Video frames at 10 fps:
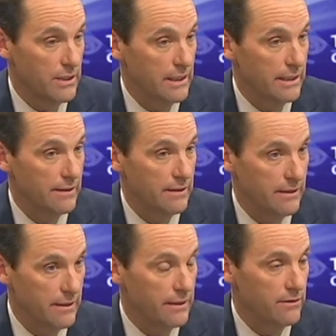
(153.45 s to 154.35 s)
And
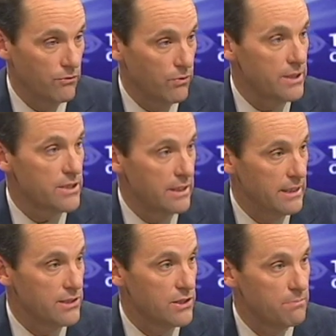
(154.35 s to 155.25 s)
th the reason
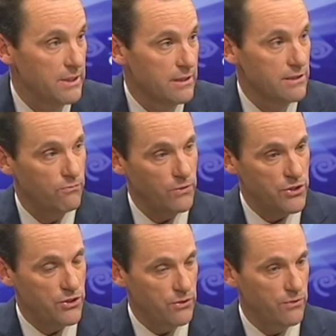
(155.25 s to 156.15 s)
is, is because if we
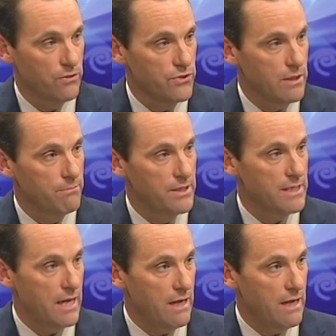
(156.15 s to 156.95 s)
sue those companies